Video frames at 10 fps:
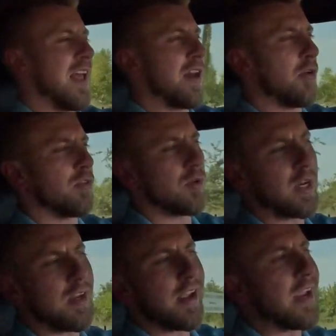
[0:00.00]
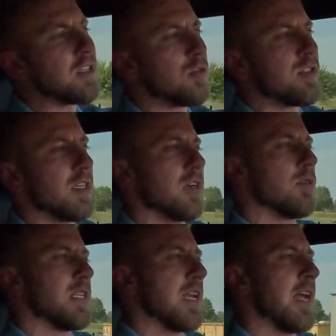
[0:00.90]

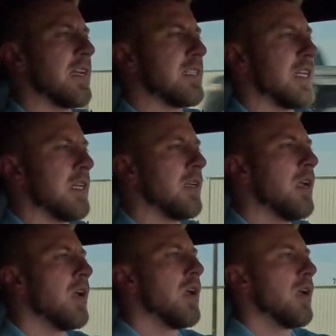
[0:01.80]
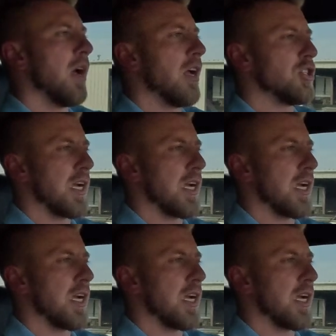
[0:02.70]
903-820-1019.